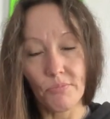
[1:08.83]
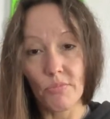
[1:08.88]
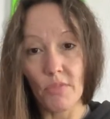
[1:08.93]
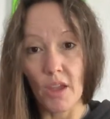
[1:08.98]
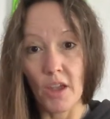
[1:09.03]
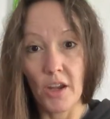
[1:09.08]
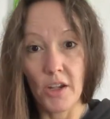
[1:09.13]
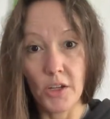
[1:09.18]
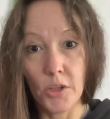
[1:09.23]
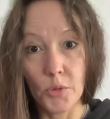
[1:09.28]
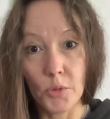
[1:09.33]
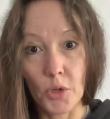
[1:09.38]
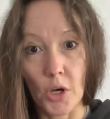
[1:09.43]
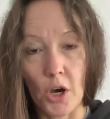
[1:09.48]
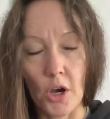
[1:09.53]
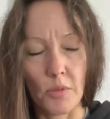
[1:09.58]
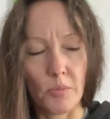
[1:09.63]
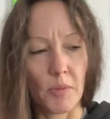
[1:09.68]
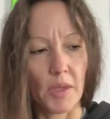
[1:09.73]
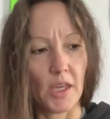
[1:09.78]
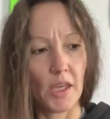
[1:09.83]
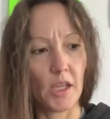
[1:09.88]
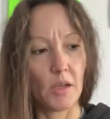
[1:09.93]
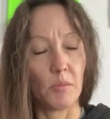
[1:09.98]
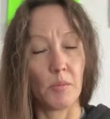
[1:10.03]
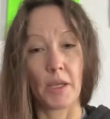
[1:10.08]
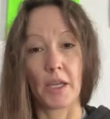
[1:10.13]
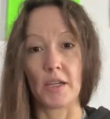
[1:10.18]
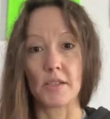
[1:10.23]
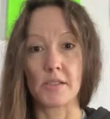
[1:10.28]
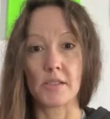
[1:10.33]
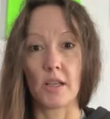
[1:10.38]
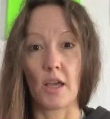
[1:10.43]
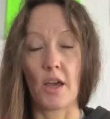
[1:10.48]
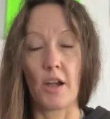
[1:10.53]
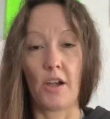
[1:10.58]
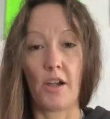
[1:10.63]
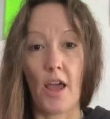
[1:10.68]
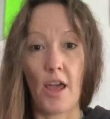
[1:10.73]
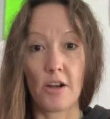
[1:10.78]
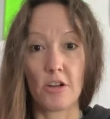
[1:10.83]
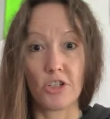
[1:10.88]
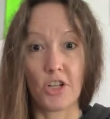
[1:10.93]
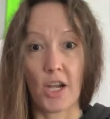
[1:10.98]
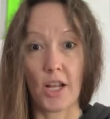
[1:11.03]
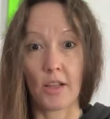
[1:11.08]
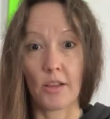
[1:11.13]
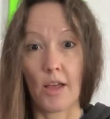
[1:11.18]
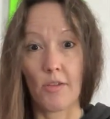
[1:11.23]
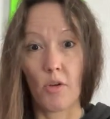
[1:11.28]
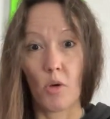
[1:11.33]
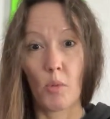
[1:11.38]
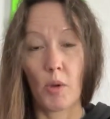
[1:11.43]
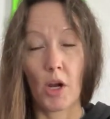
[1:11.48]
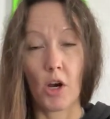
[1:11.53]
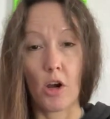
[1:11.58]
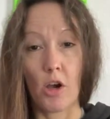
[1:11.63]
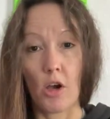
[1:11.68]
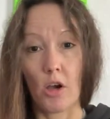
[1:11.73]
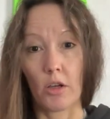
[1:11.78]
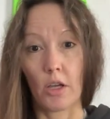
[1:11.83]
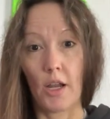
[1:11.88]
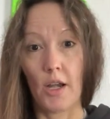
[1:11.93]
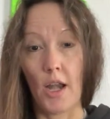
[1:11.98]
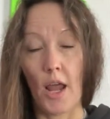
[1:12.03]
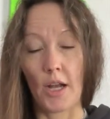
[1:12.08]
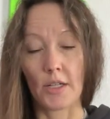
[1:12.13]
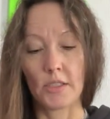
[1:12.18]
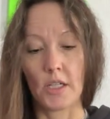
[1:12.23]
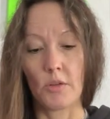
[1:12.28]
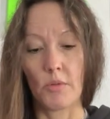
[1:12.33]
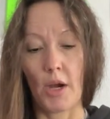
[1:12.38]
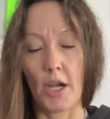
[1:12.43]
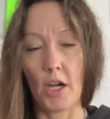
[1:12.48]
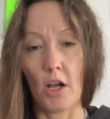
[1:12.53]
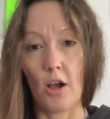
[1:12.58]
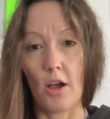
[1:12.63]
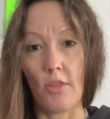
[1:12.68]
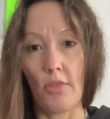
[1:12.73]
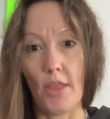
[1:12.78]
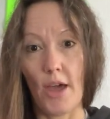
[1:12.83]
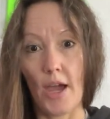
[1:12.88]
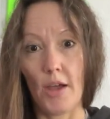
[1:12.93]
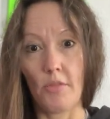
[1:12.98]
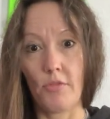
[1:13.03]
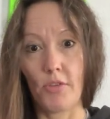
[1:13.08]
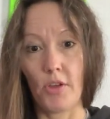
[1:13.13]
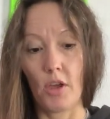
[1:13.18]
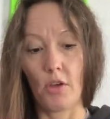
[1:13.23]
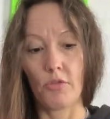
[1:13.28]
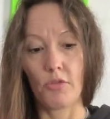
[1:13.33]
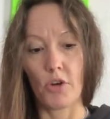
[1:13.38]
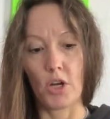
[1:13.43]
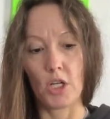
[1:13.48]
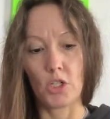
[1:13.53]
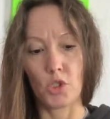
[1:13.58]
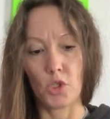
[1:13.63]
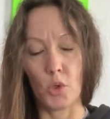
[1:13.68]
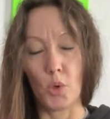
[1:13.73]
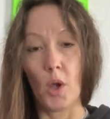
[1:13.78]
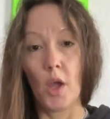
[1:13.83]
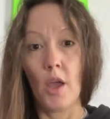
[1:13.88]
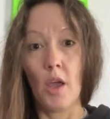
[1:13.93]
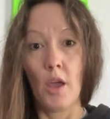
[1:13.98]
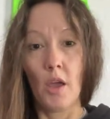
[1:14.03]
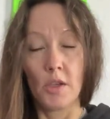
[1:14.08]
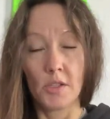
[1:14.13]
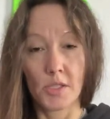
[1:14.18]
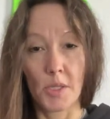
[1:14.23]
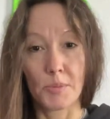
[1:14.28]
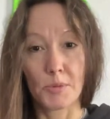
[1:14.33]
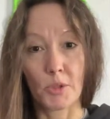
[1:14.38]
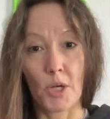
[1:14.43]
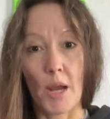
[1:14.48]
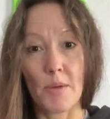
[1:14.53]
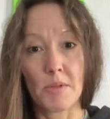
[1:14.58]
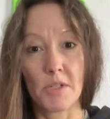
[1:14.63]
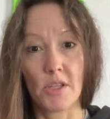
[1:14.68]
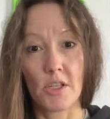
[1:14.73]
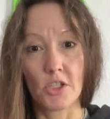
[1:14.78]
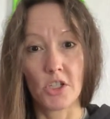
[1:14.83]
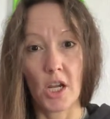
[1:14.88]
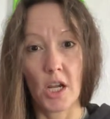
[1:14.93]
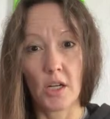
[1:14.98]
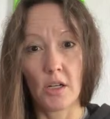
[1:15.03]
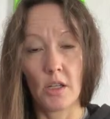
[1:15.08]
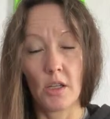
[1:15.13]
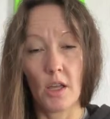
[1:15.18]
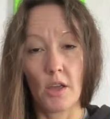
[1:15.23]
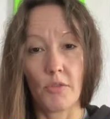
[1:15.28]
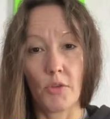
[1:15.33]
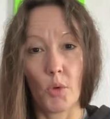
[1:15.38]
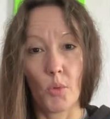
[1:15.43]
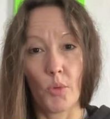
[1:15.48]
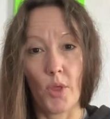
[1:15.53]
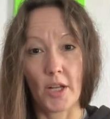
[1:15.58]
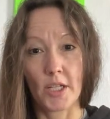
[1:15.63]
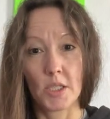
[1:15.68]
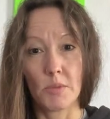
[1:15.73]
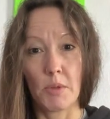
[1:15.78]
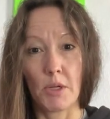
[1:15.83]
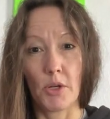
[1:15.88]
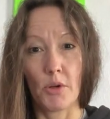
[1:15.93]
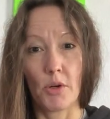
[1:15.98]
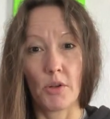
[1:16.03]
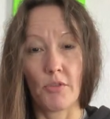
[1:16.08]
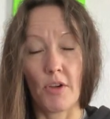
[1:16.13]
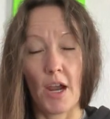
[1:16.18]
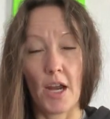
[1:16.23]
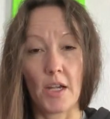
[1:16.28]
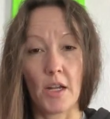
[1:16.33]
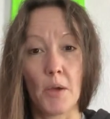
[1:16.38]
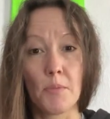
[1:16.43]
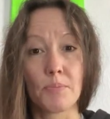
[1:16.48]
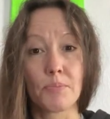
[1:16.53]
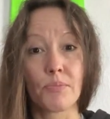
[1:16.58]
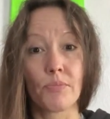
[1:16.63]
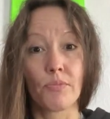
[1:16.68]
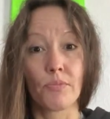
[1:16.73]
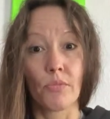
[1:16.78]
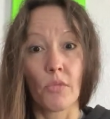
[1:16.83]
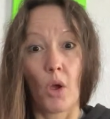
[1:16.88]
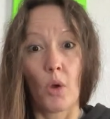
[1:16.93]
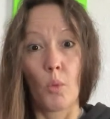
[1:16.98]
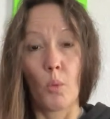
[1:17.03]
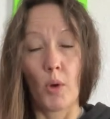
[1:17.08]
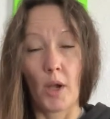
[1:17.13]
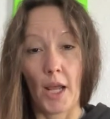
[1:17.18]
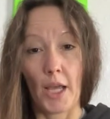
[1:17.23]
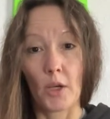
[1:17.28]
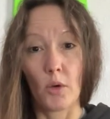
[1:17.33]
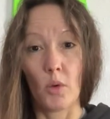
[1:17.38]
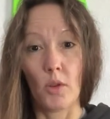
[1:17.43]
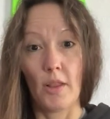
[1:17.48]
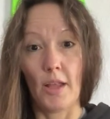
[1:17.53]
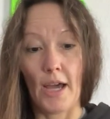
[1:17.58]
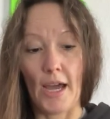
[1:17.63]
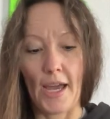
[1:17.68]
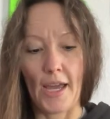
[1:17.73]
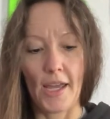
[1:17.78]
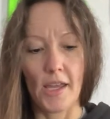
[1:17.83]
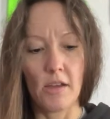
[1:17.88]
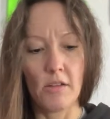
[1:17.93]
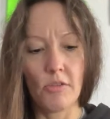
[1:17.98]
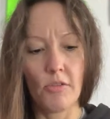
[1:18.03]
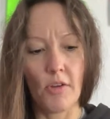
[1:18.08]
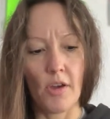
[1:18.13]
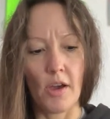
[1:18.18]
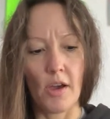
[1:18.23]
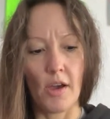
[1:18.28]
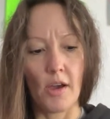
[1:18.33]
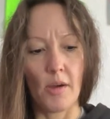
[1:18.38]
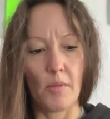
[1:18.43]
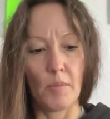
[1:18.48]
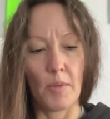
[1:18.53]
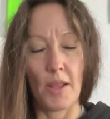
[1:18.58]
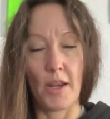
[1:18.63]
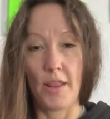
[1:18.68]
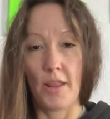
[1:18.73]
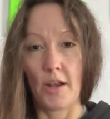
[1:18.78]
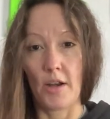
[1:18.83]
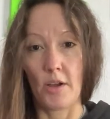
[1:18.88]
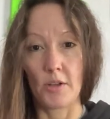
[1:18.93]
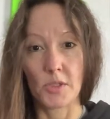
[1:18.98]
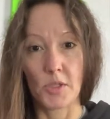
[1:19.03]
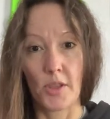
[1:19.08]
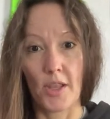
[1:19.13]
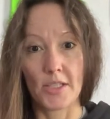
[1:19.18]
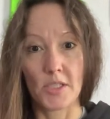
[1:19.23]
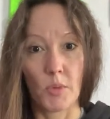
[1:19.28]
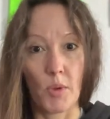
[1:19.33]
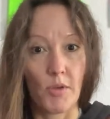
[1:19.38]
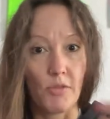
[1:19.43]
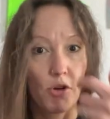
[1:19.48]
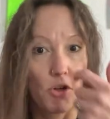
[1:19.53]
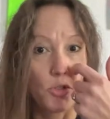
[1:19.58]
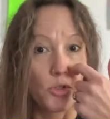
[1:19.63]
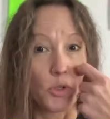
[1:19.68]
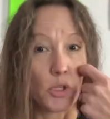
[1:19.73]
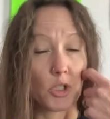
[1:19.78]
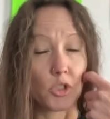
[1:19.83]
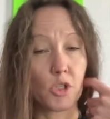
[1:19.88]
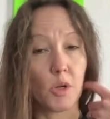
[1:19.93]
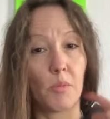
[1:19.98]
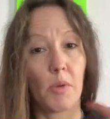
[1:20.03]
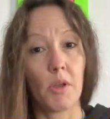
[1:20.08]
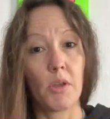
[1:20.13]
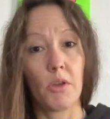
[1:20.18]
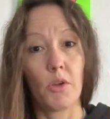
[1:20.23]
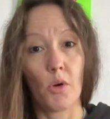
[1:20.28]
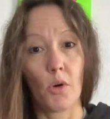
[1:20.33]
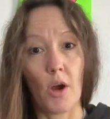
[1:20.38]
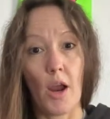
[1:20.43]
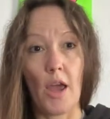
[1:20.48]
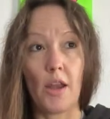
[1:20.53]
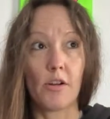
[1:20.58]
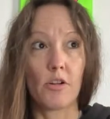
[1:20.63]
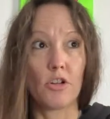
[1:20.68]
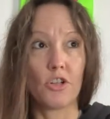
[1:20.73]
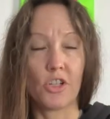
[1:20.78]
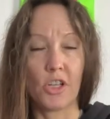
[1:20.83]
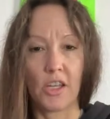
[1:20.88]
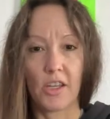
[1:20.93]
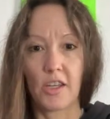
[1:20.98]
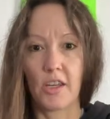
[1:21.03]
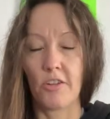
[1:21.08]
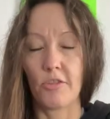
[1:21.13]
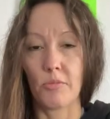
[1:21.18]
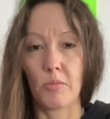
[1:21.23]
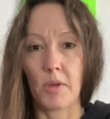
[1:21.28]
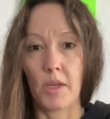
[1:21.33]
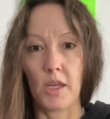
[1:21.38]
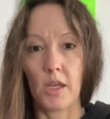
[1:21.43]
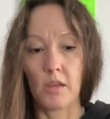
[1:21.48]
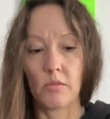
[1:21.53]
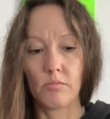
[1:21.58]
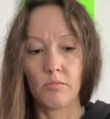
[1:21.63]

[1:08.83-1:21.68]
and you called me in because on an energetic level, we are all connected, right? On that, feel free to subscribe to the channel if you'd like to be notified when I go live. And then also that's a way for you to contribute your energy, give me